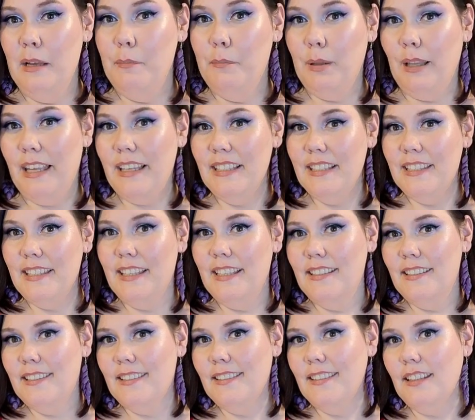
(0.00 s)

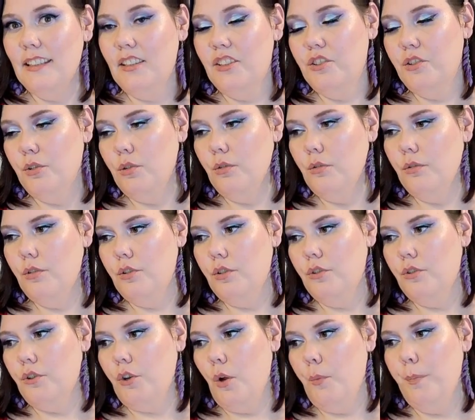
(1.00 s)
places to
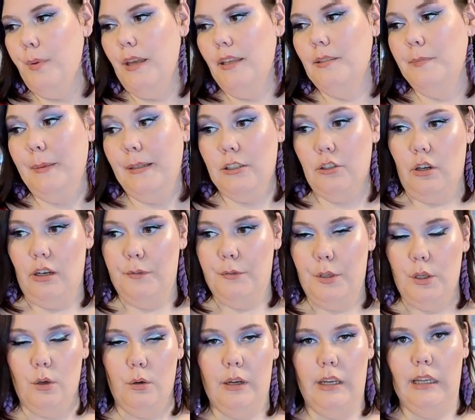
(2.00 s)
shop, especially if
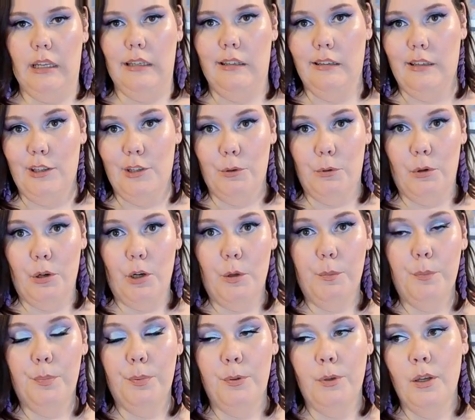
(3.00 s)
you're in
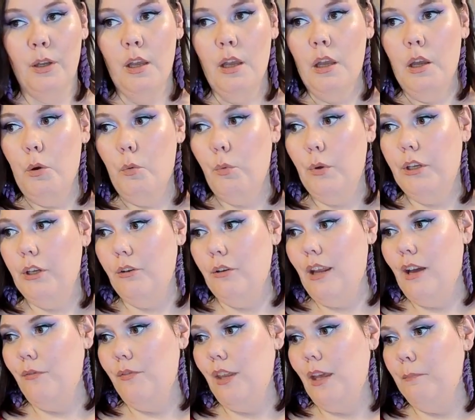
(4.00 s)
Europe. We don't
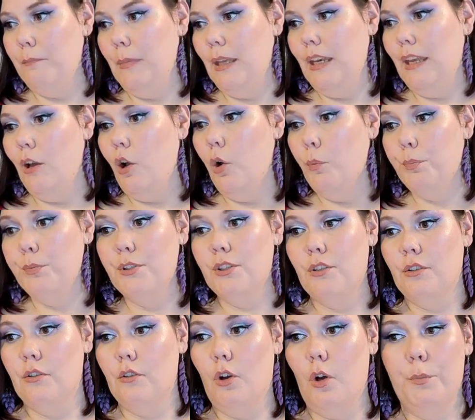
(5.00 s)
have that many
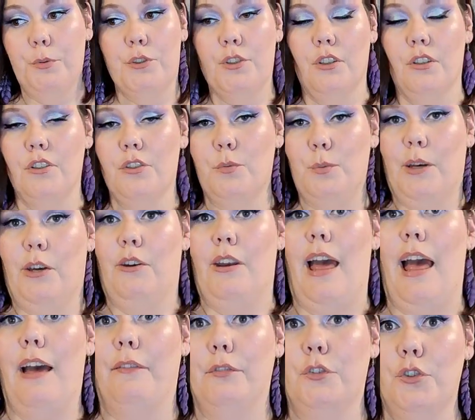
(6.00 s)
options. We don't
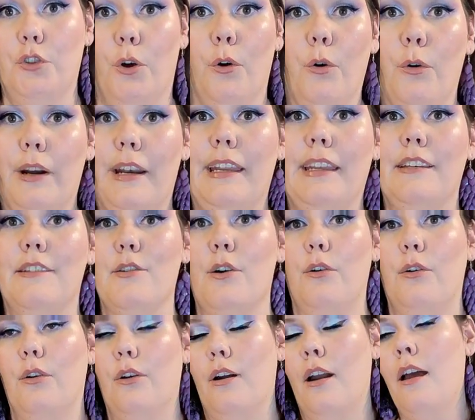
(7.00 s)
have Torrid
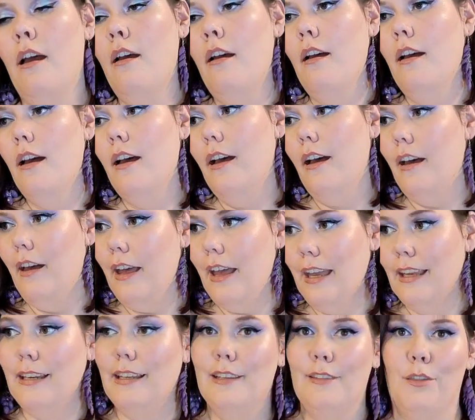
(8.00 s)
or
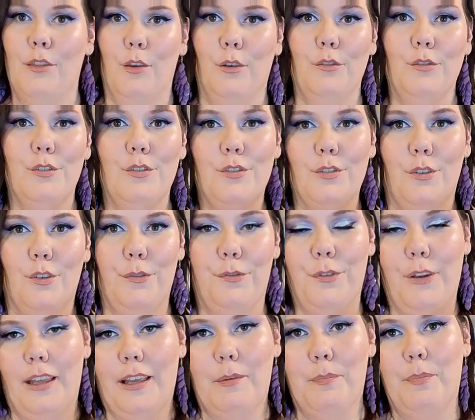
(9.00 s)
any of those sort of
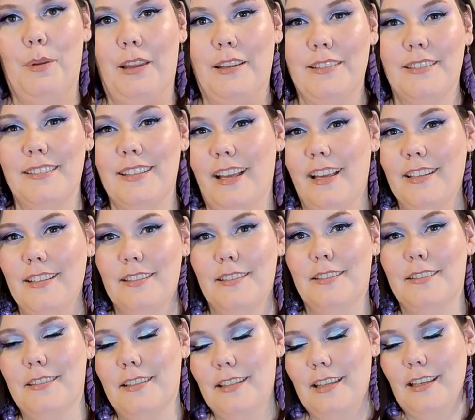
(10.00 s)
like plus
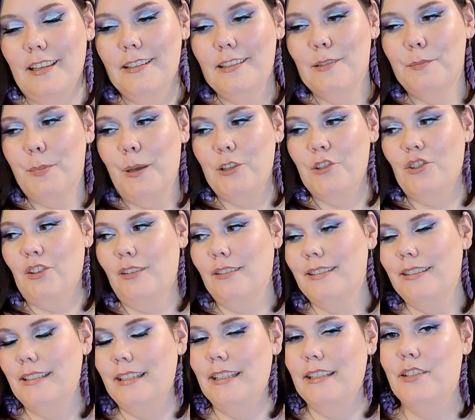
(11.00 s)
size
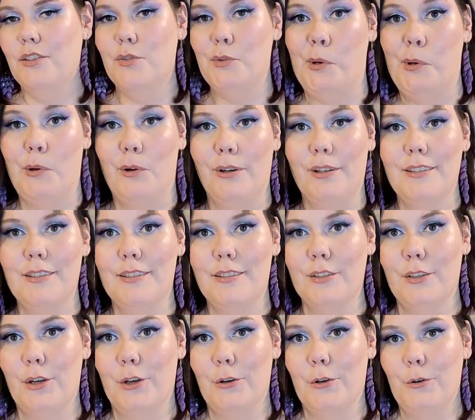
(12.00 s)
specialty stores.
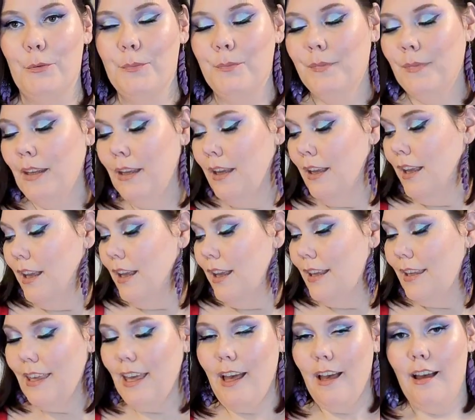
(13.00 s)
So
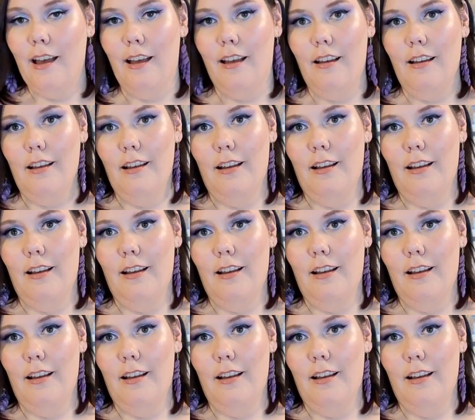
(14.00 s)
yeah,